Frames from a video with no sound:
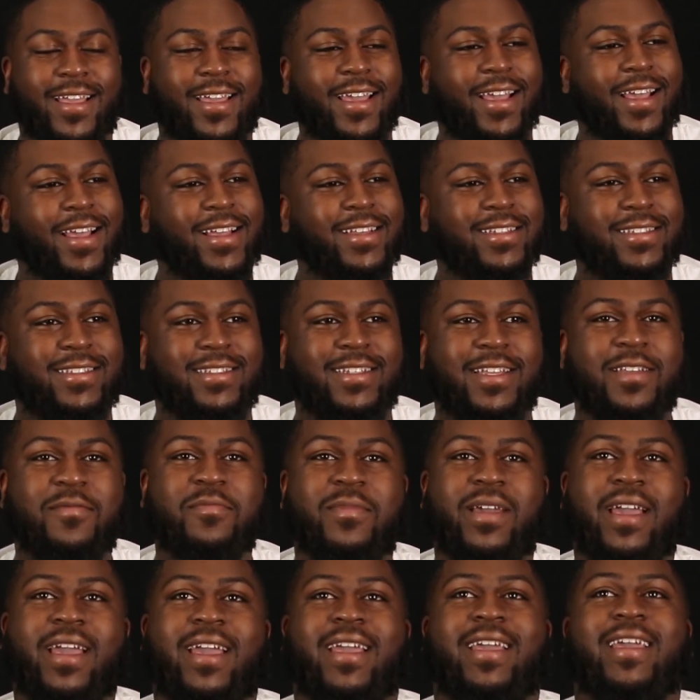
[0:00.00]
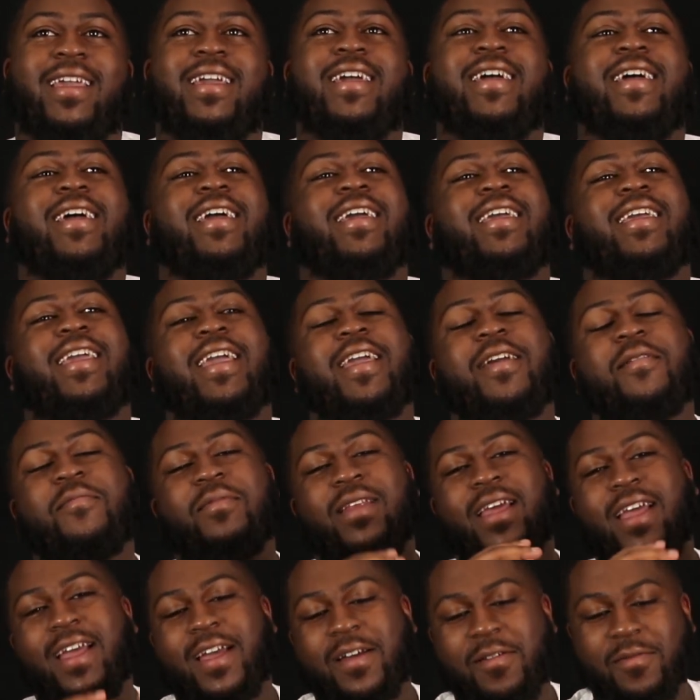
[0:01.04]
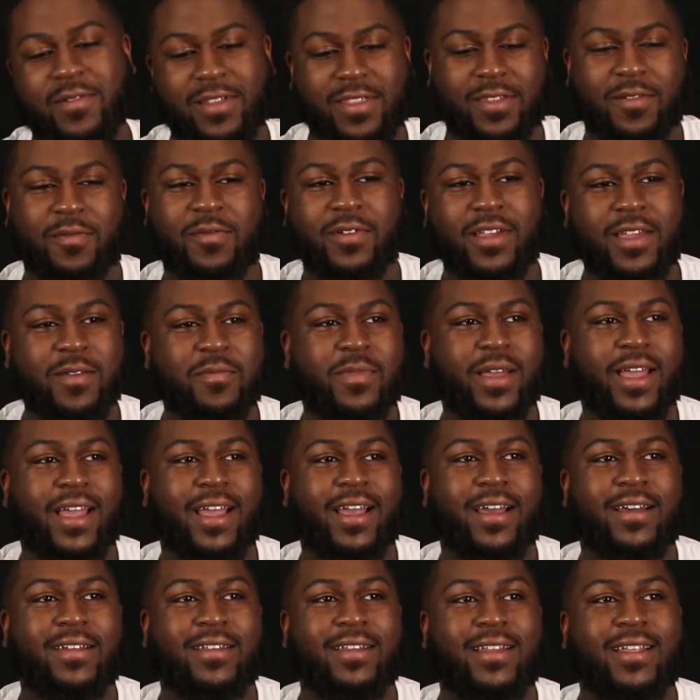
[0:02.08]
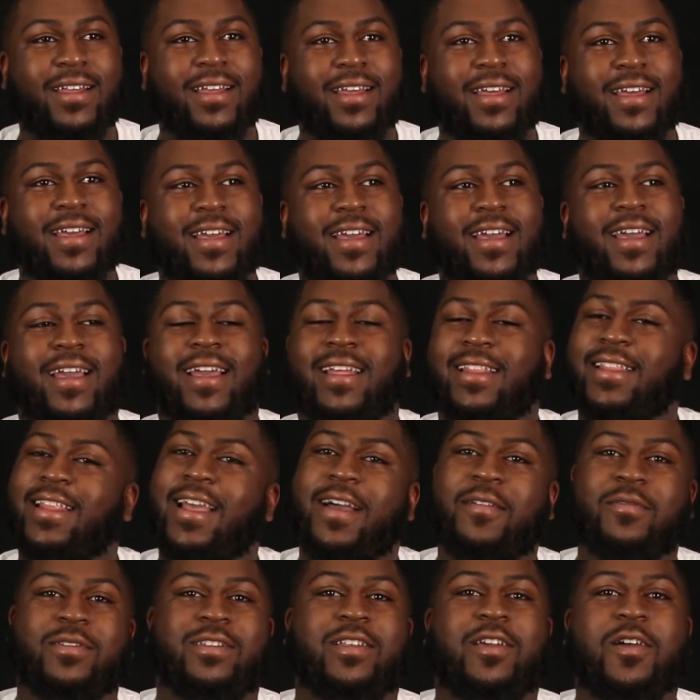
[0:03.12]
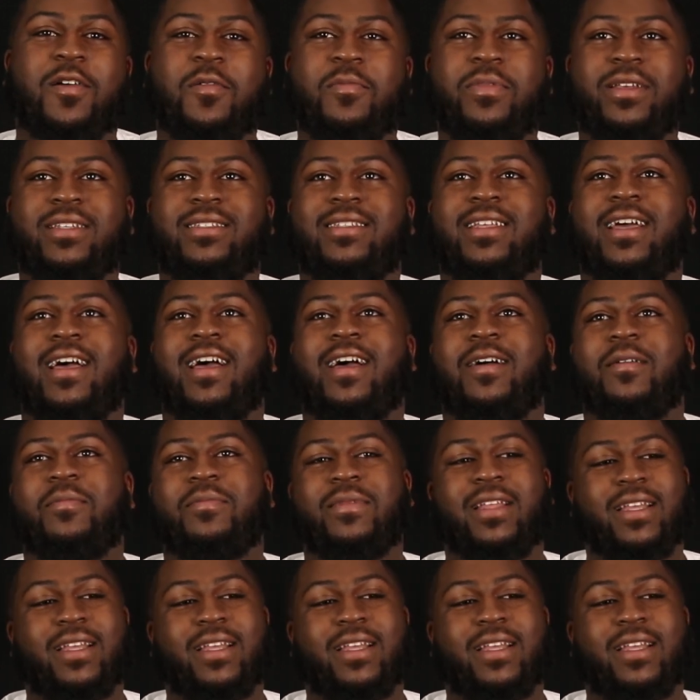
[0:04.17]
guess T Mac came down with a rebound, and that was Kobe's time.